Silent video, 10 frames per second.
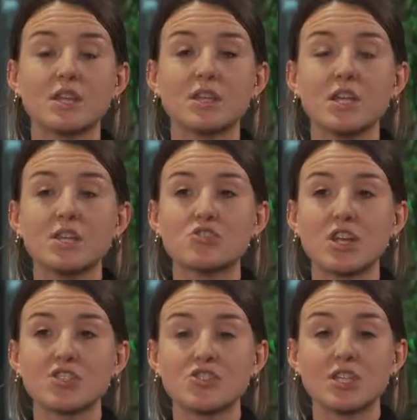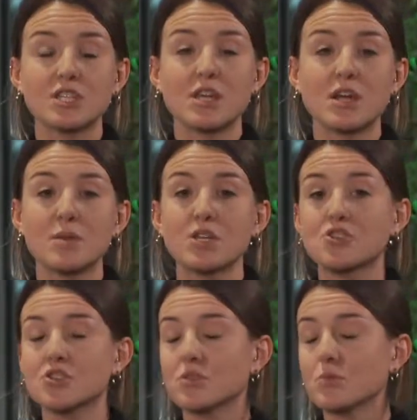the strategies that I
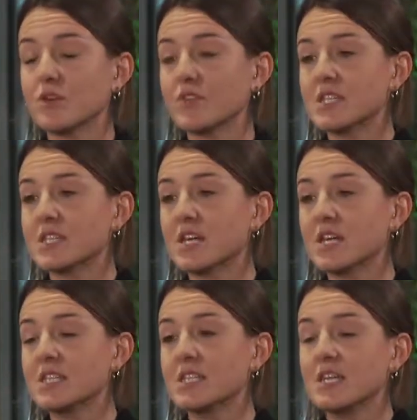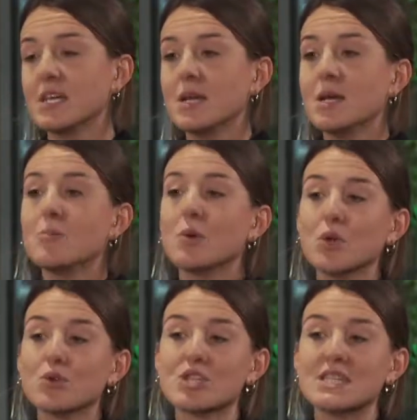mentioned on the previous slide. But
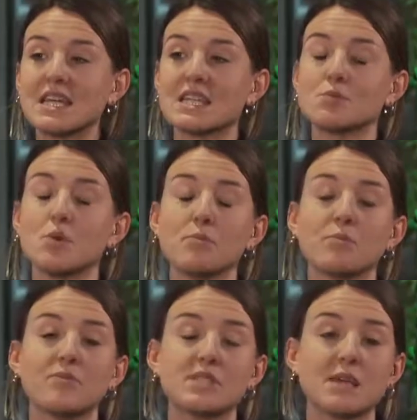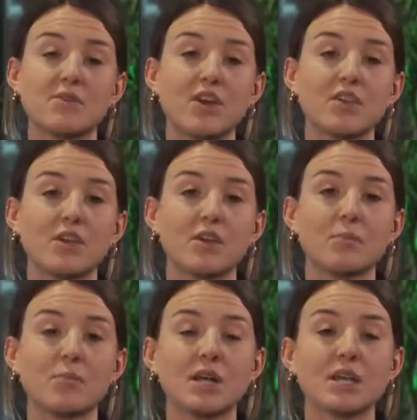we also take this one step further
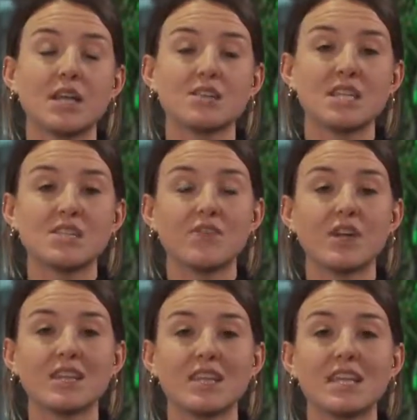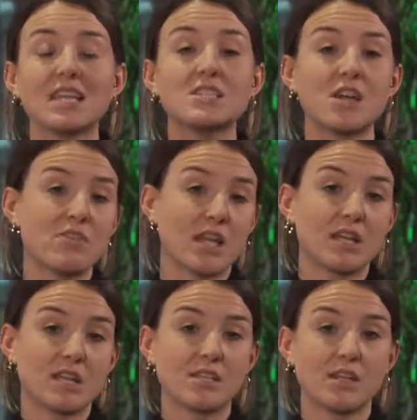by identifying the
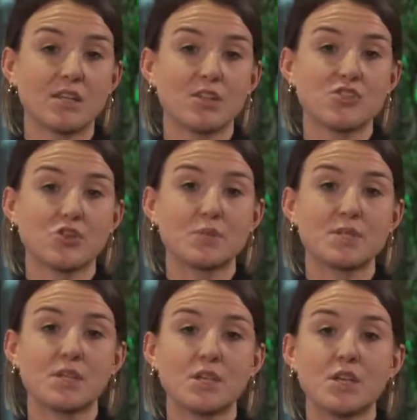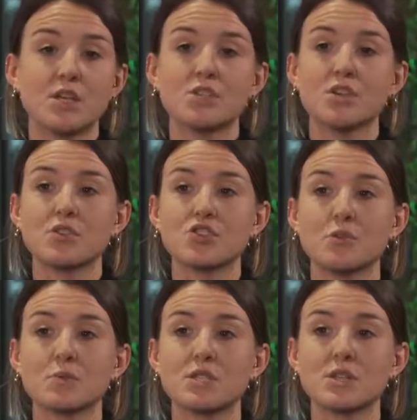indirectly circular jobs. So the
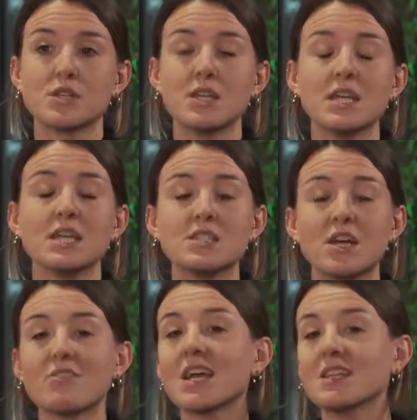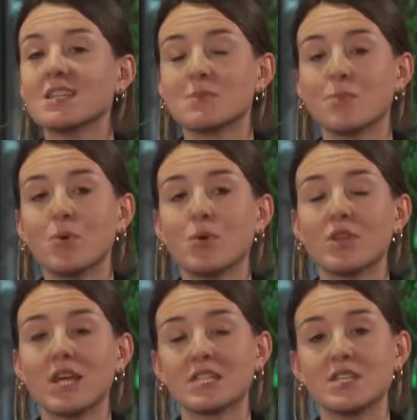jobs that indirectly
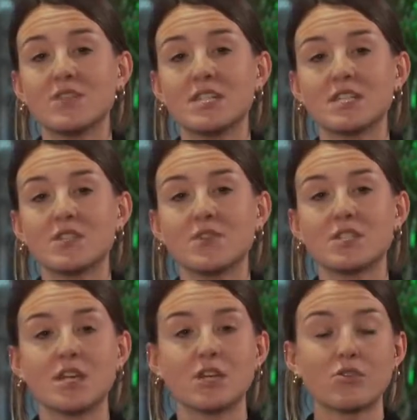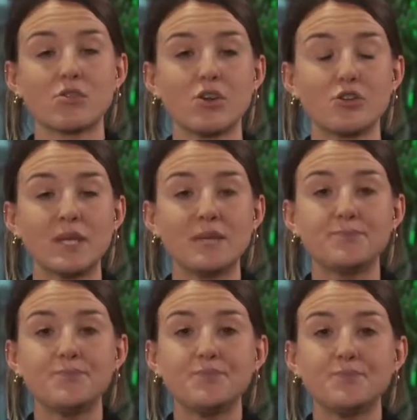support the activities of the circular economy.
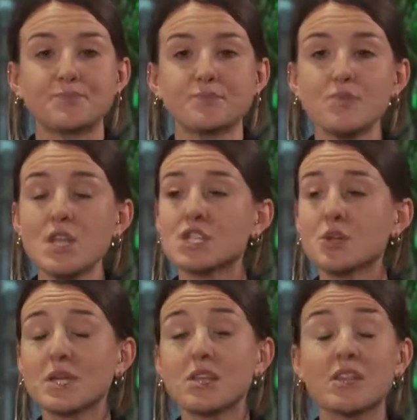So we